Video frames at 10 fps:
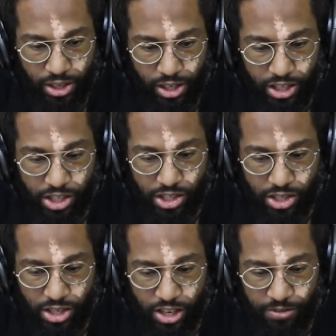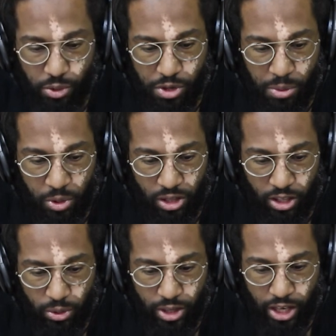it just, if you double
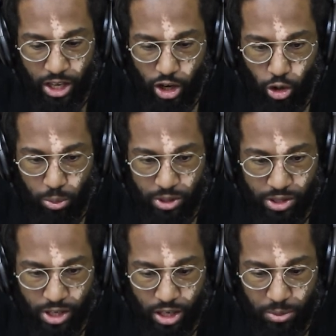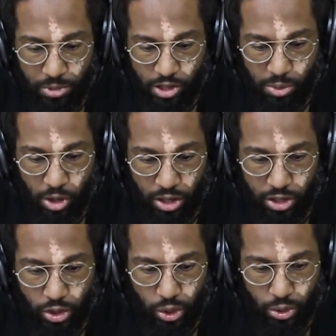click on it, it opens up the smart
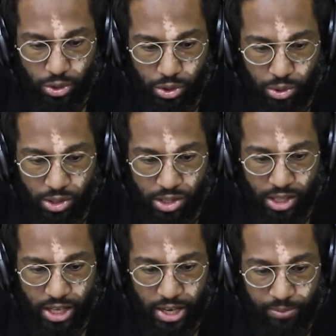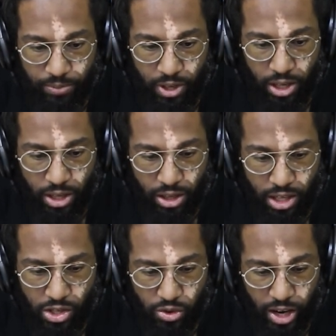control. So you can see that.
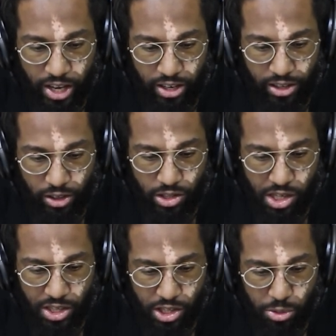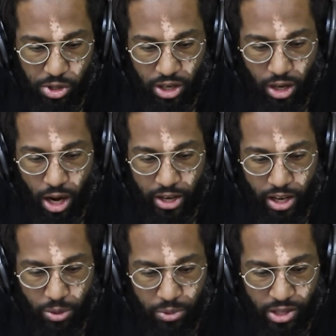This right here, it looks like the speaker
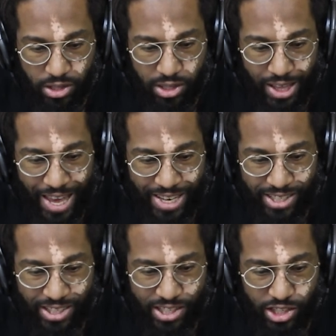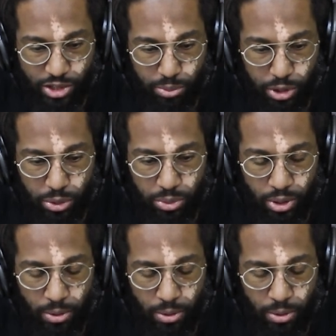icon with a slash. This is mute.